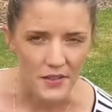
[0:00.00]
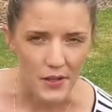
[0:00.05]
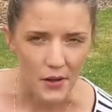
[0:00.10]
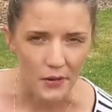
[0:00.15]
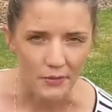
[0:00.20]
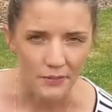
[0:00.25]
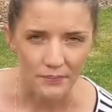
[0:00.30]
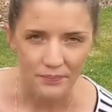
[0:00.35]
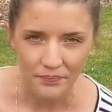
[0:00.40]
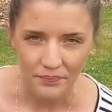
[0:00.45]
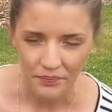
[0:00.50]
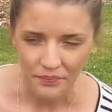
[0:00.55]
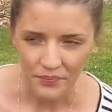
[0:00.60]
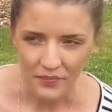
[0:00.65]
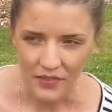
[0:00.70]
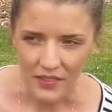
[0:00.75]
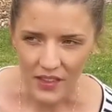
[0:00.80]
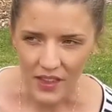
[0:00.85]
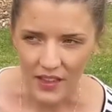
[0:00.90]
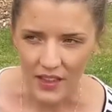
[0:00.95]
So
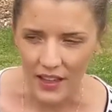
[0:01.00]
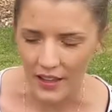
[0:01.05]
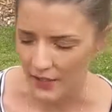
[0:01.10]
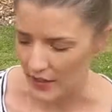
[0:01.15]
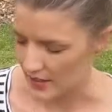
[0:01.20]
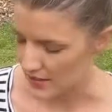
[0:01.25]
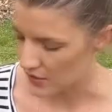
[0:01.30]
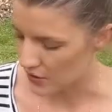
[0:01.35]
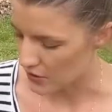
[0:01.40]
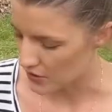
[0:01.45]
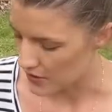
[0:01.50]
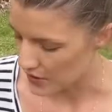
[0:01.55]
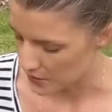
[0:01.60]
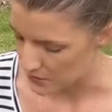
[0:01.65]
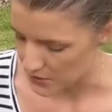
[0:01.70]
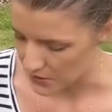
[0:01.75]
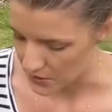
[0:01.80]
that's a good tip to